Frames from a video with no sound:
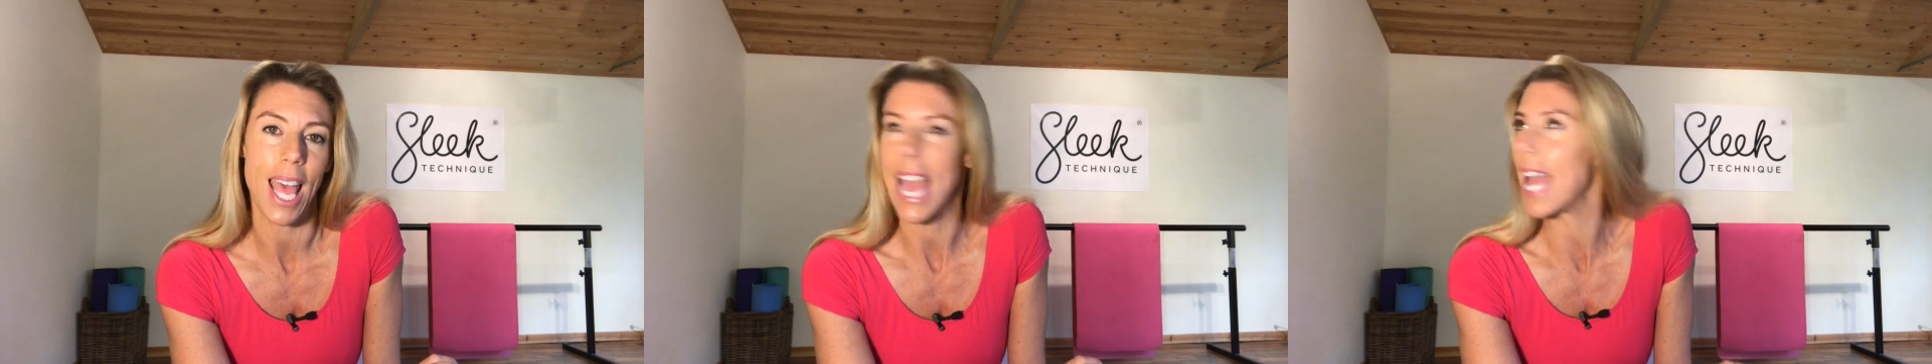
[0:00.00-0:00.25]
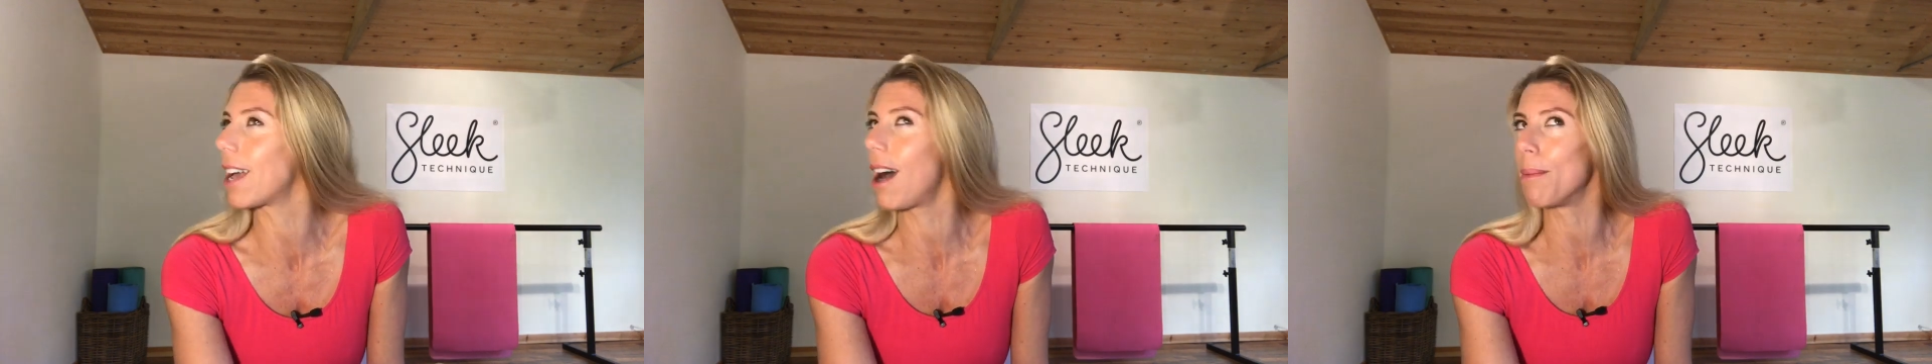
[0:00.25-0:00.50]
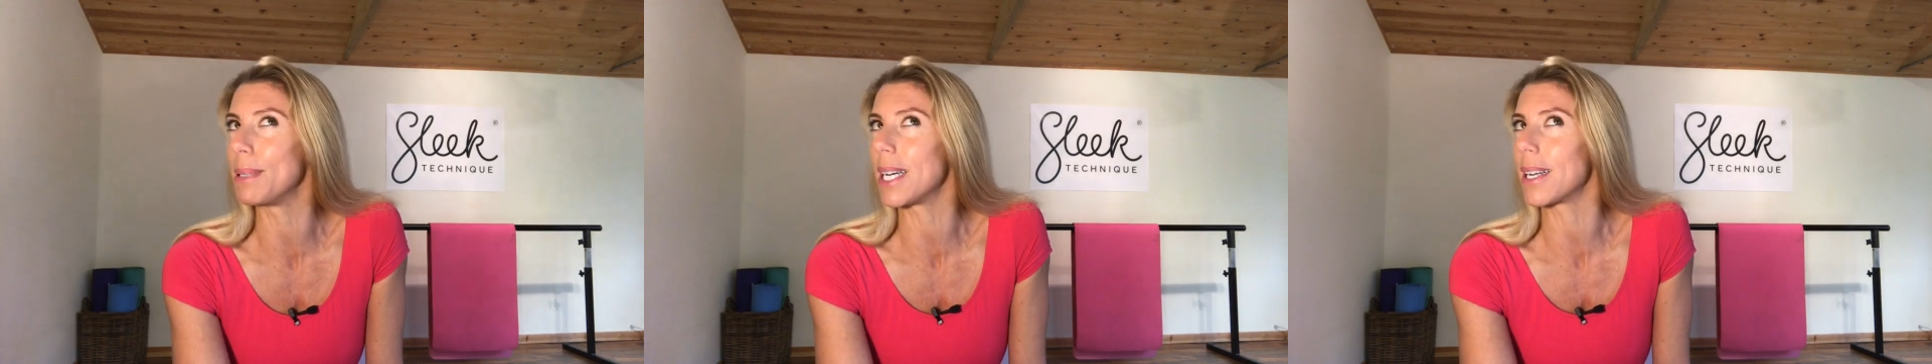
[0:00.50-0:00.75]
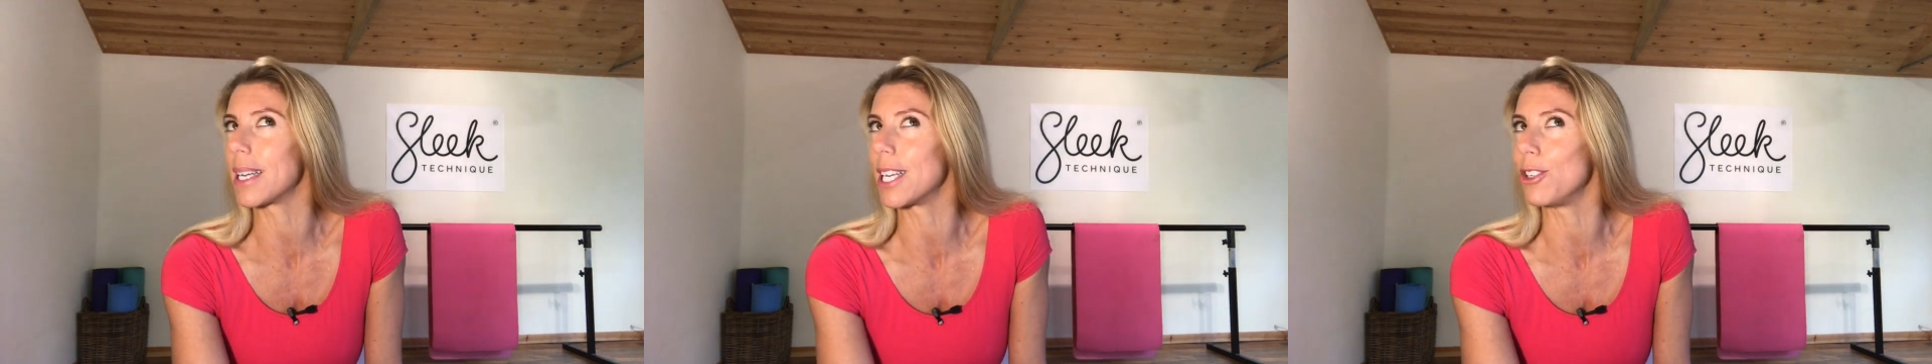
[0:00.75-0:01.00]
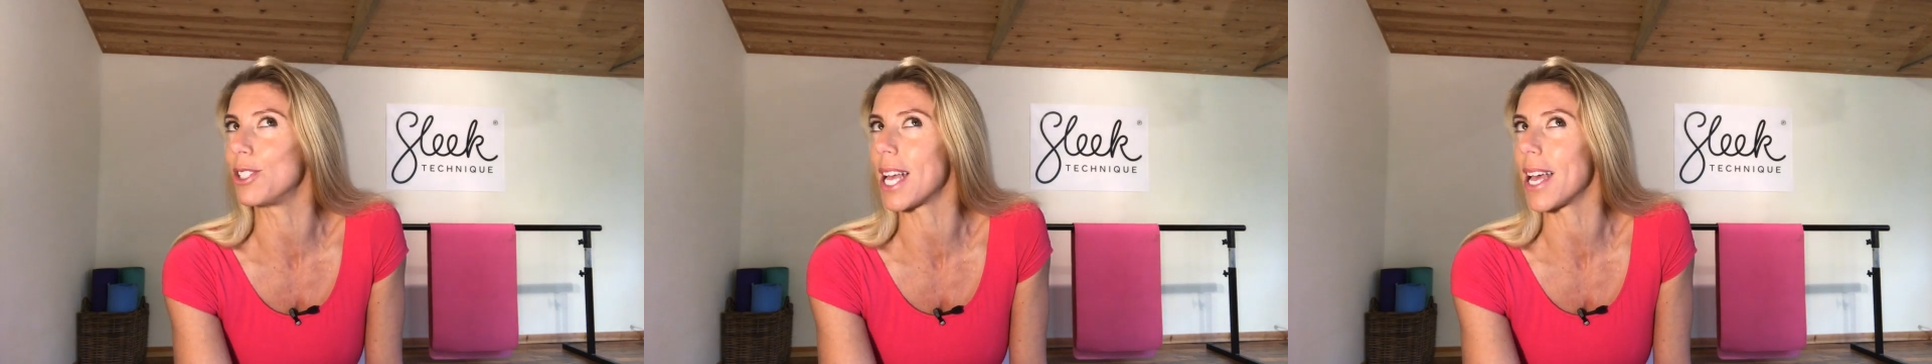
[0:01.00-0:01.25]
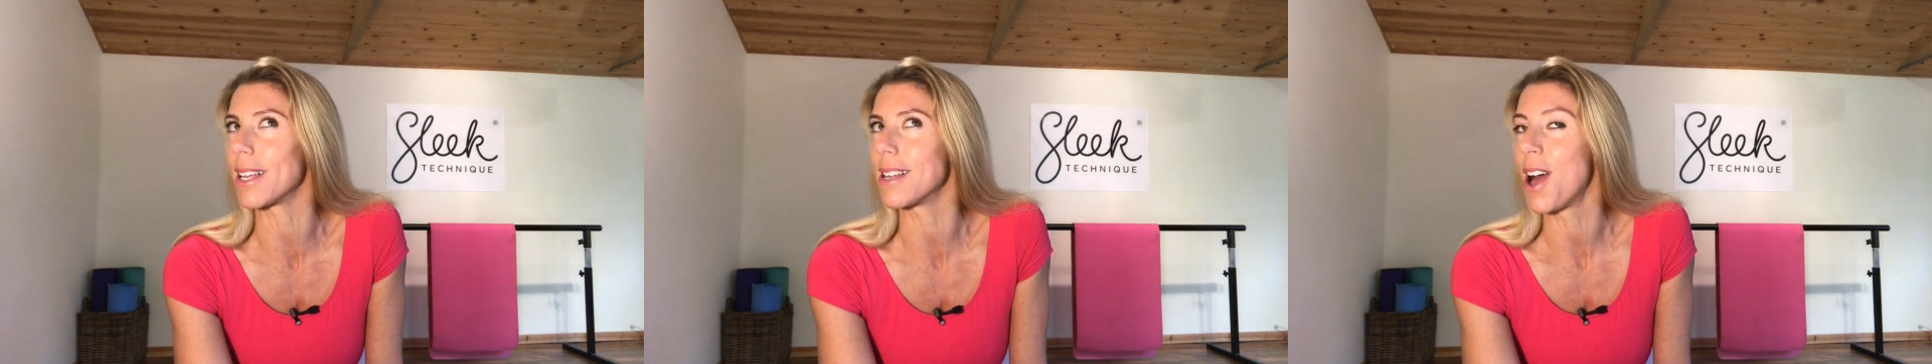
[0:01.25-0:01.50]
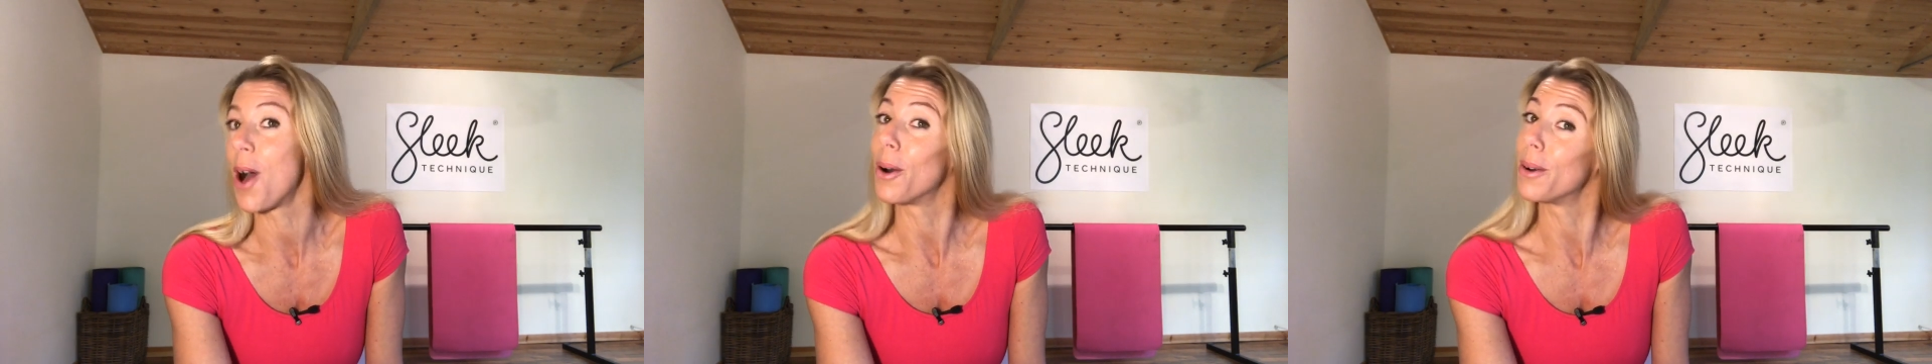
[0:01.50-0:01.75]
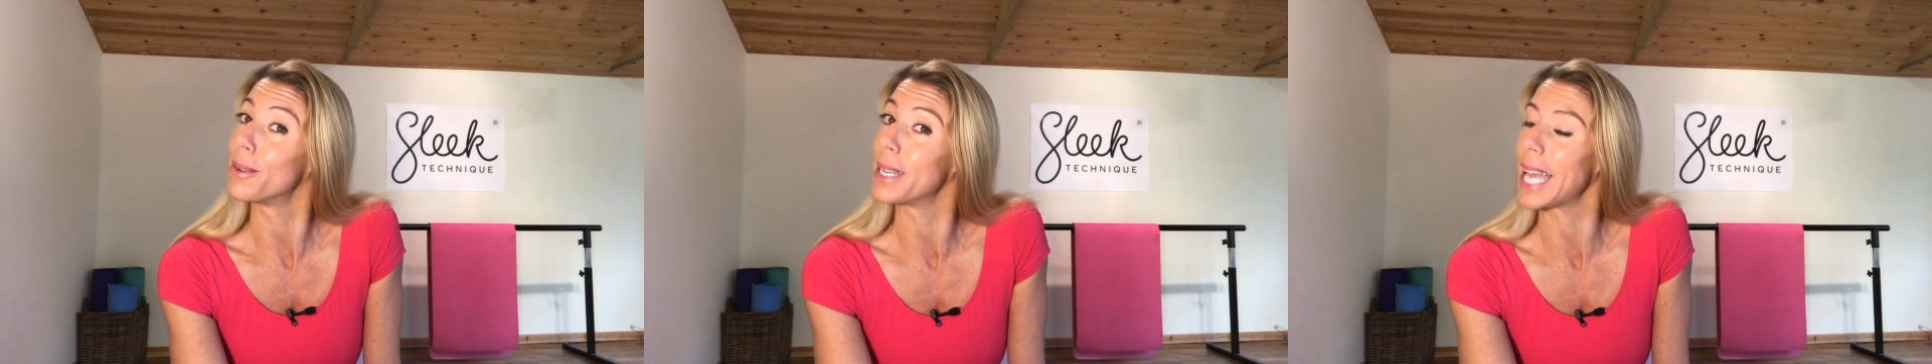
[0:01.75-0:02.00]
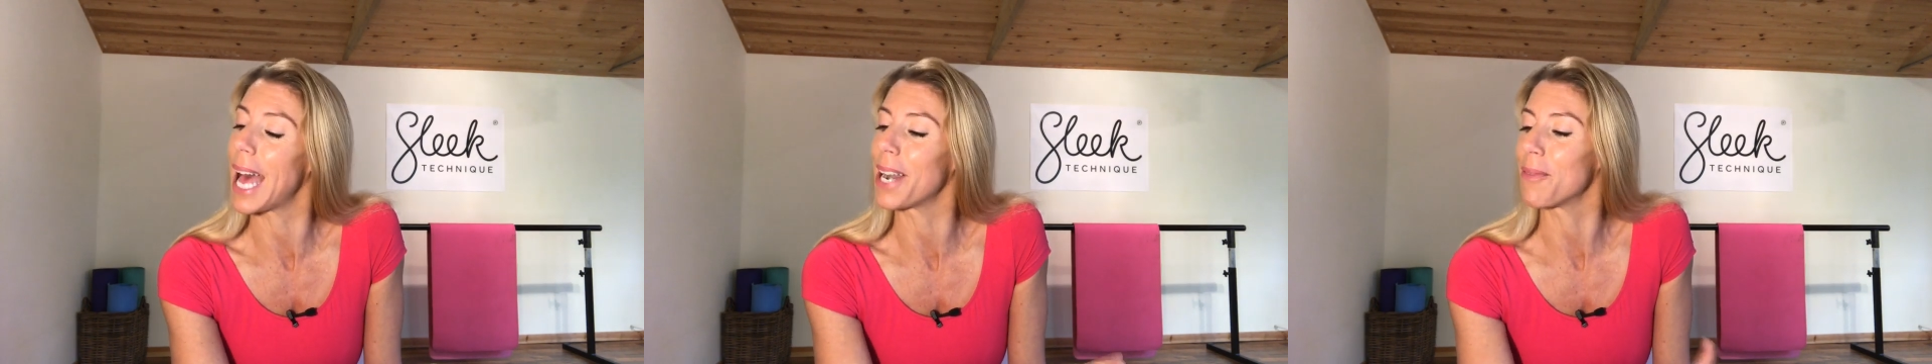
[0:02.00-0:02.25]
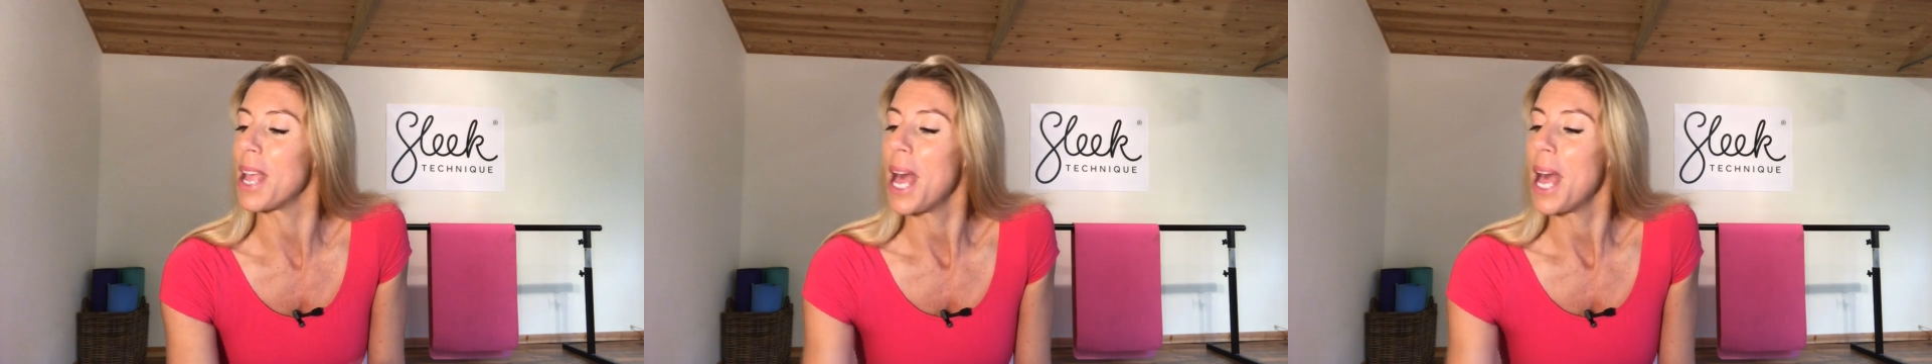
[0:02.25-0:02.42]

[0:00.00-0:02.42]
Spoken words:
It can't be done, I hear you say. Well, it can.